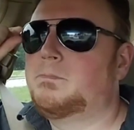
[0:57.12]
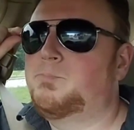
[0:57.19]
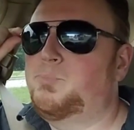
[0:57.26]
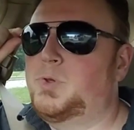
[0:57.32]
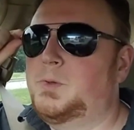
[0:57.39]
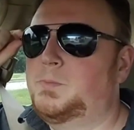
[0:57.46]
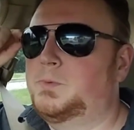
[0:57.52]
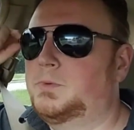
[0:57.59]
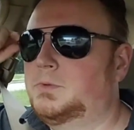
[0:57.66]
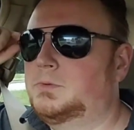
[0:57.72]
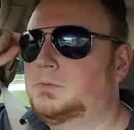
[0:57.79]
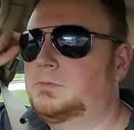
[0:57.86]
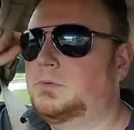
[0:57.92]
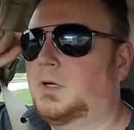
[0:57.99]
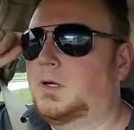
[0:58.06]

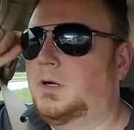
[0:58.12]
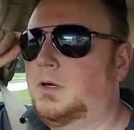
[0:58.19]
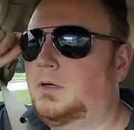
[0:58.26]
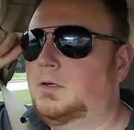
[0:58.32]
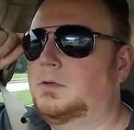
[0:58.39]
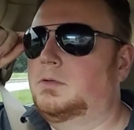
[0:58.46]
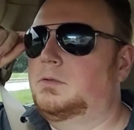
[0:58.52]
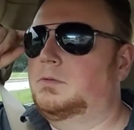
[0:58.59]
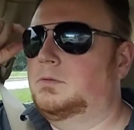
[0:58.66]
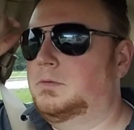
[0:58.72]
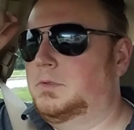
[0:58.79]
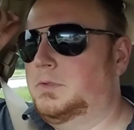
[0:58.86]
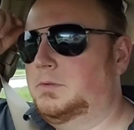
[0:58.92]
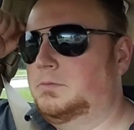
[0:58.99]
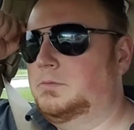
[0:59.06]
people are...
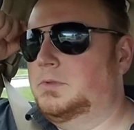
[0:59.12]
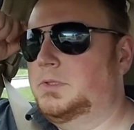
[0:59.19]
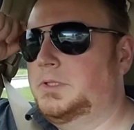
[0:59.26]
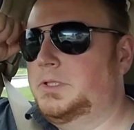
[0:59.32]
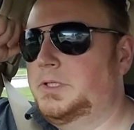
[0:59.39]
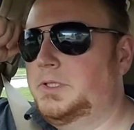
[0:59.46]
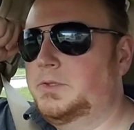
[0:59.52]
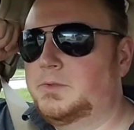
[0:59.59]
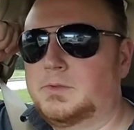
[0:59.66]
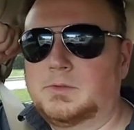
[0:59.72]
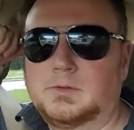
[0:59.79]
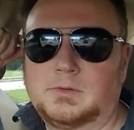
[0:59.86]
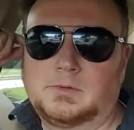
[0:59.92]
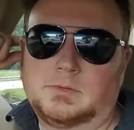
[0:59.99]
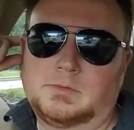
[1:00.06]

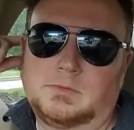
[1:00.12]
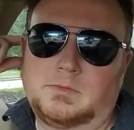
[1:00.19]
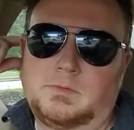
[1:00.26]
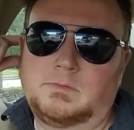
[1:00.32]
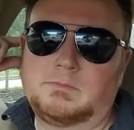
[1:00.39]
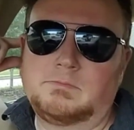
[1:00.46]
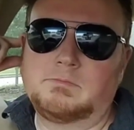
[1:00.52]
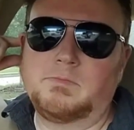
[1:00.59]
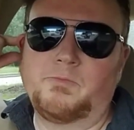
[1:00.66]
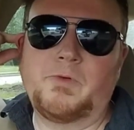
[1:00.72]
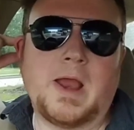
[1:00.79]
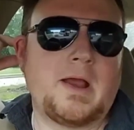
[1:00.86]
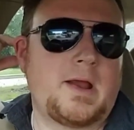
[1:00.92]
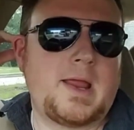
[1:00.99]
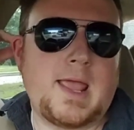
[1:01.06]
either
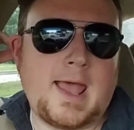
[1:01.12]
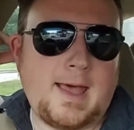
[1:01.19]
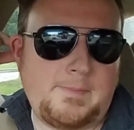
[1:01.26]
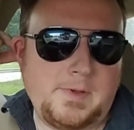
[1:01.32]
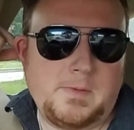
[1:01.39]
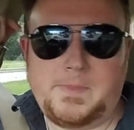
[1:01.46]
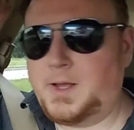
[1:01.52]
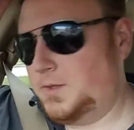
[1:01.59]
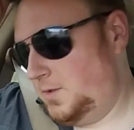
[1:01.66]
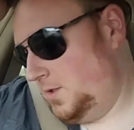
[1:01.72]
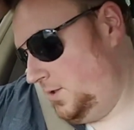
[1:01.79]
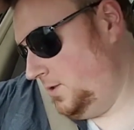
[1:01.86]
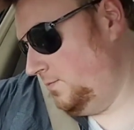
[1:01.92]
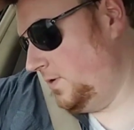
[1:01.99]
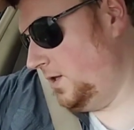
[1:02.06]
very happy about
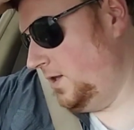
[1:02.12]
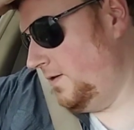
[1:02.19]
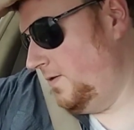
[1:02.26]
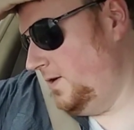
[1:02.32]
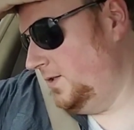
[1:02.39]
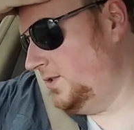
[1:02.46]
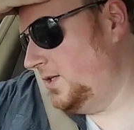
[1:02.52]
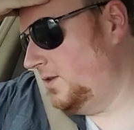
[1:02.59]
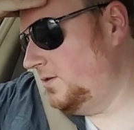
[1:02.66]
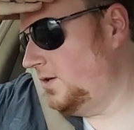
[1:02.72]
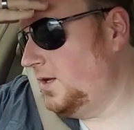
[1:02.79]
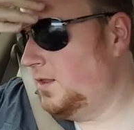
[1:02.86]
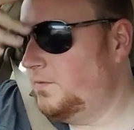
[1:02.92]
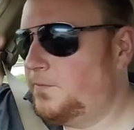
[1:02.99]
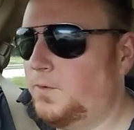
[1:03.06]
this if they live in Southern
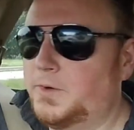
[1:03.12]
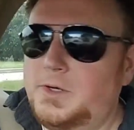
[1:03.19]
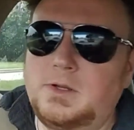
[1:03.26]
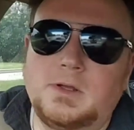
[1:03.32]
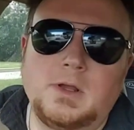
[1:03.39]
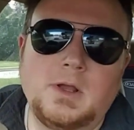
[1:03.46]
California,